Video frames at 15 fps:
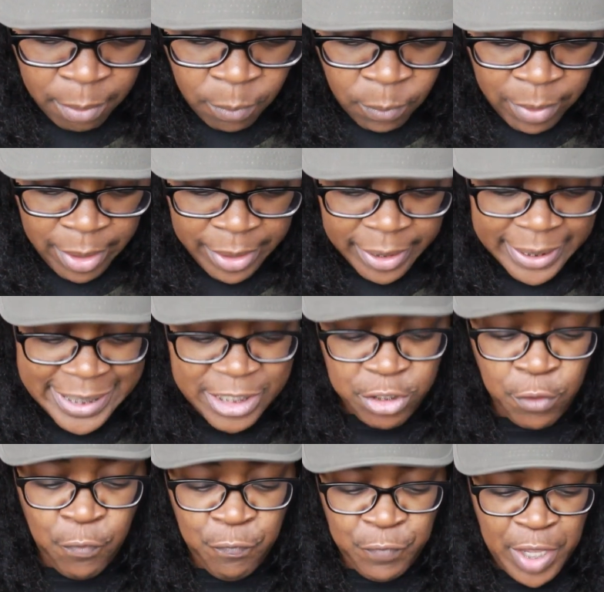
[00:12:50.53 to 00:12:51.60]
What is
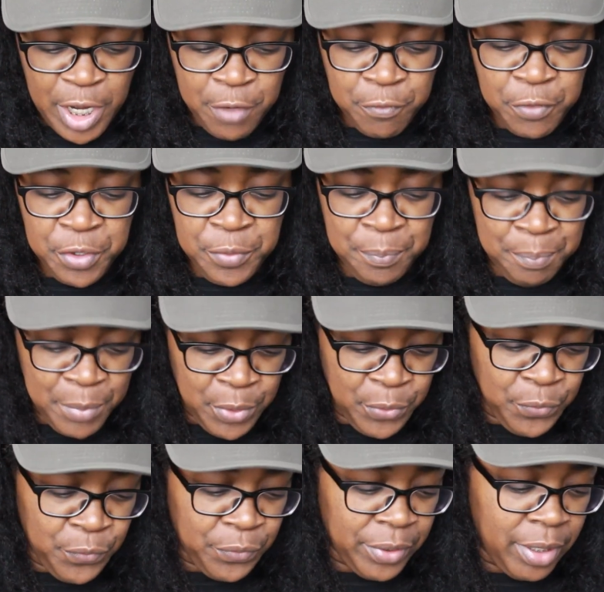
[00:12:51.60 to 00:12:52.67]
your favorite
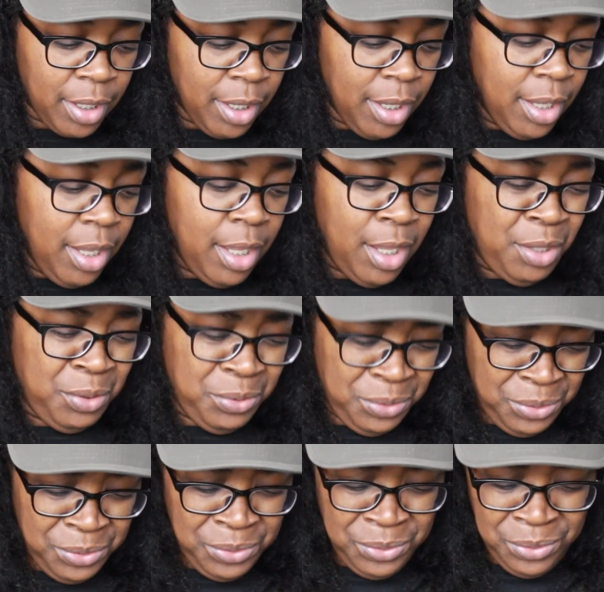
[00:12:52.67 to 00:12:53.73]
movie?
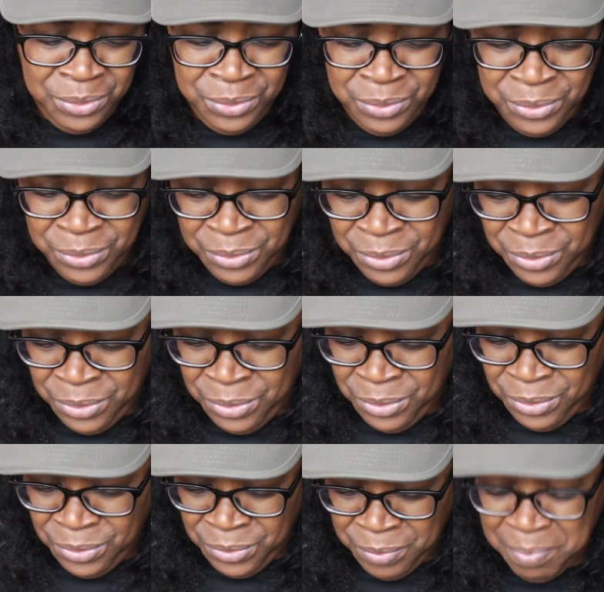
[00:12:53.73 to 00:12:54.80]

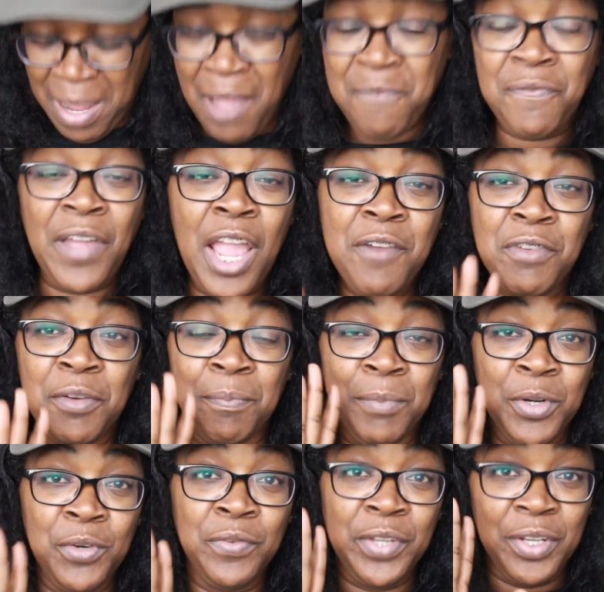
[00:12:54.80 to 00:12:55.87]
Oh, my favorite
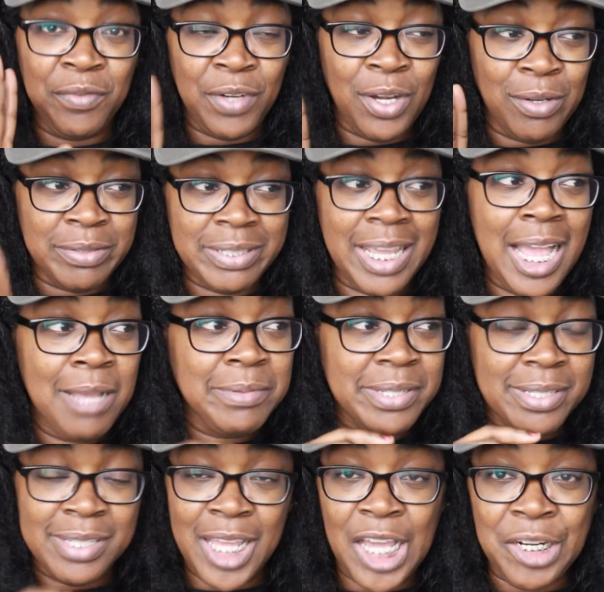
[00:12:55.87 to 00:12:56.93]
movie of all time
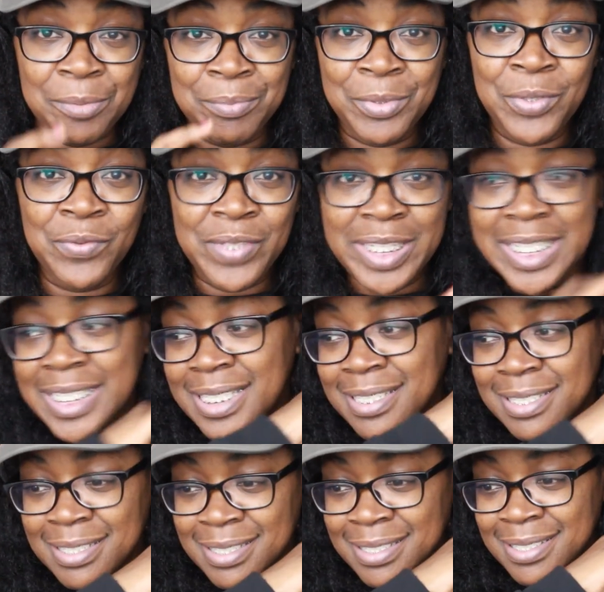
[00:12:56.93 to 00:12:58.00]
is not a movie. It's
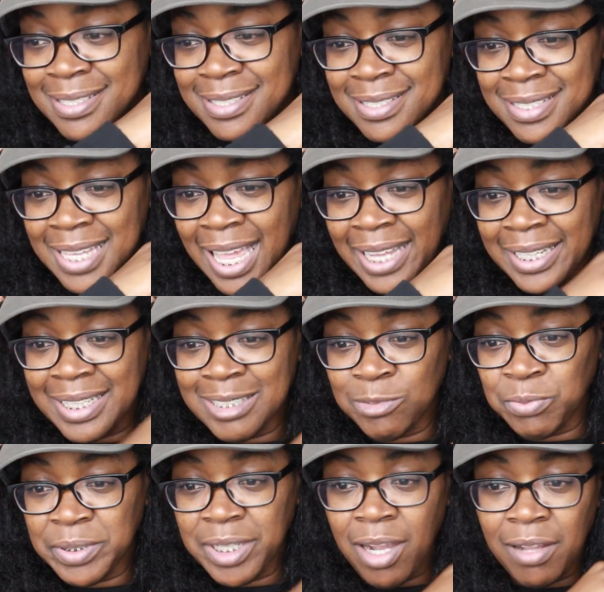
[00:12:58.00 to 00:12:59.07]
a, I guess
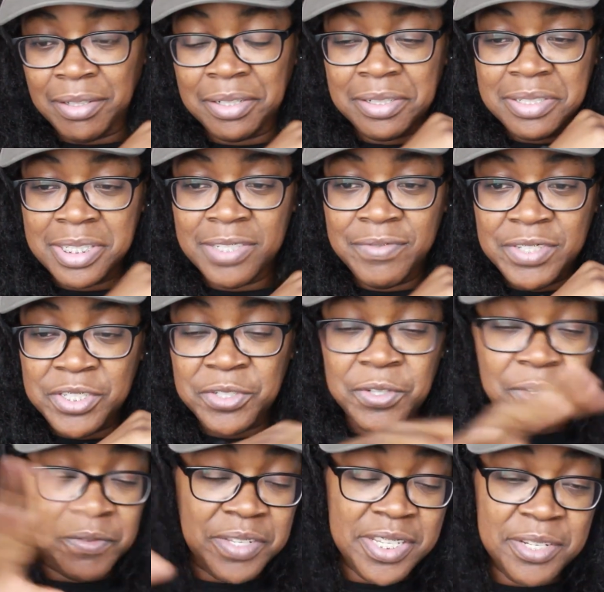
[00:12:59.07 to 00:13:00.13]
we call it a TV
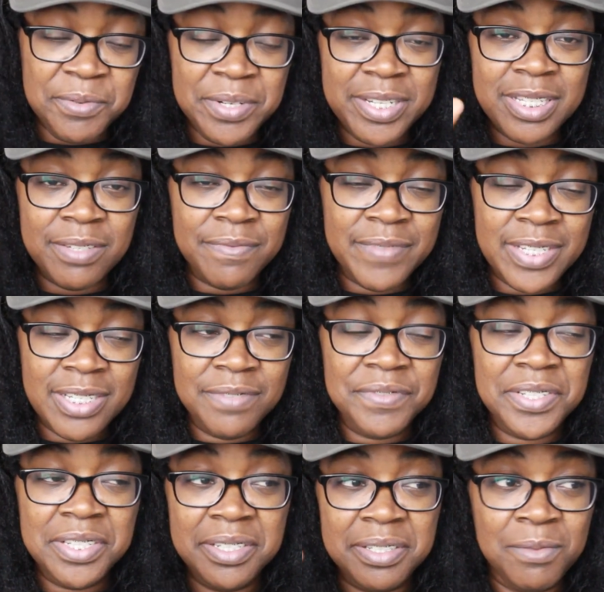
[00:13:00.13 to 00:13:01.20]
show, a series of
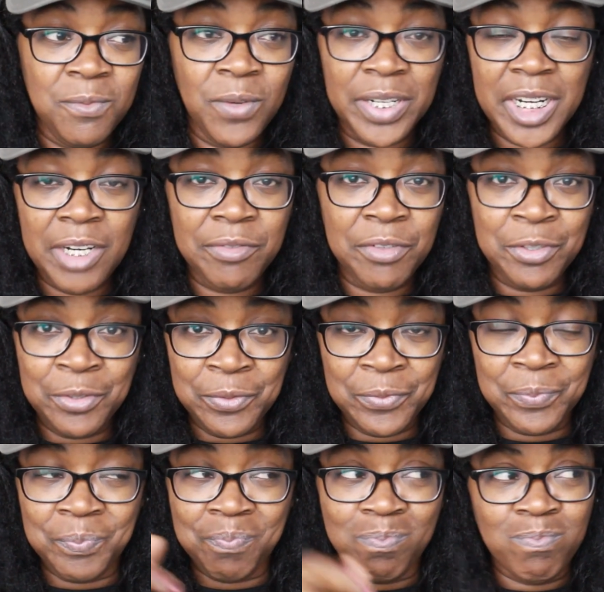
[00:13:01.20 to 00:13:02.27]
TV, whatever,
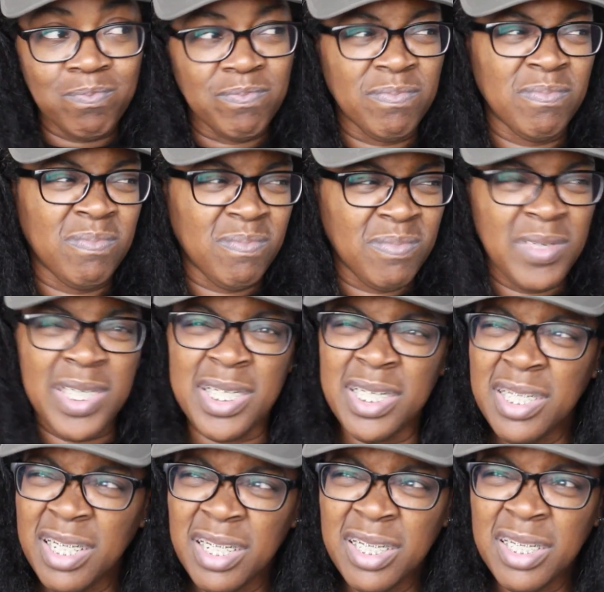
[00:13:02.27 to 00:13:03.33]

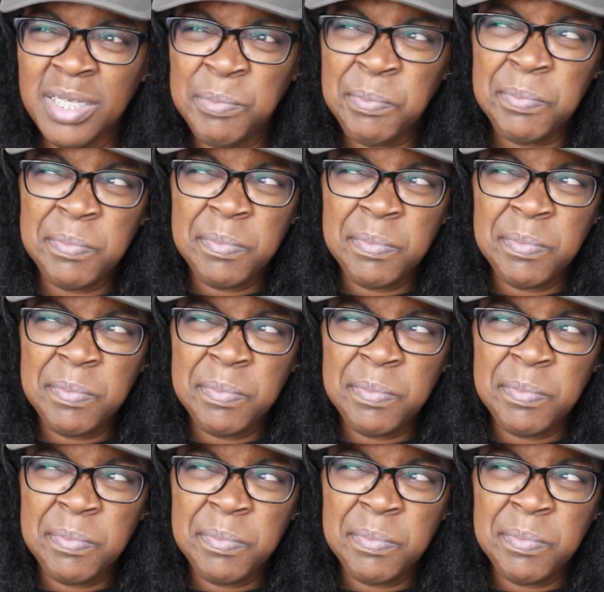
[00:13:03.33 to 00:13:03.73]
sitcom.